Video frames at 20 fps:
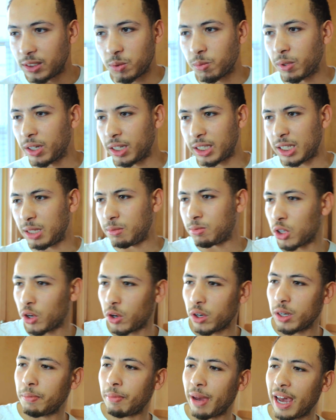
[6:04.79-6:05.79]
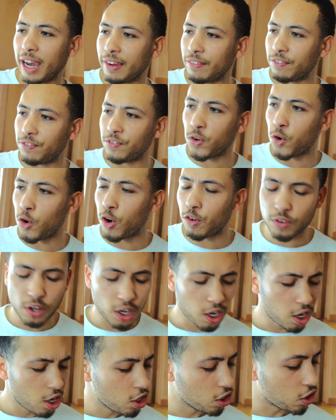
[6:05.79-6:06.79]
you want to keep turning back and forth.
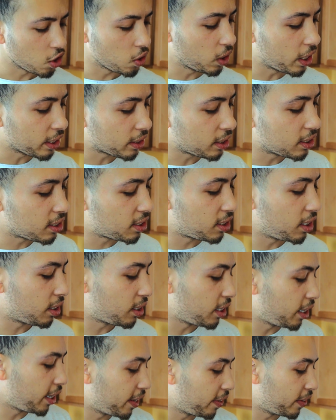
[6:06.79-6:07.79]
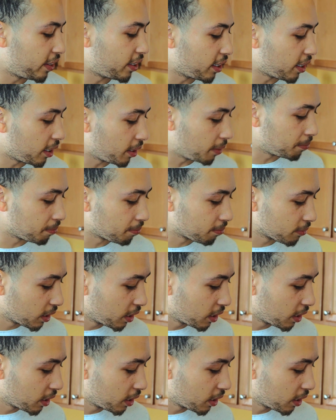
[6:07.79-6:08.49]
So you let this sit there and um,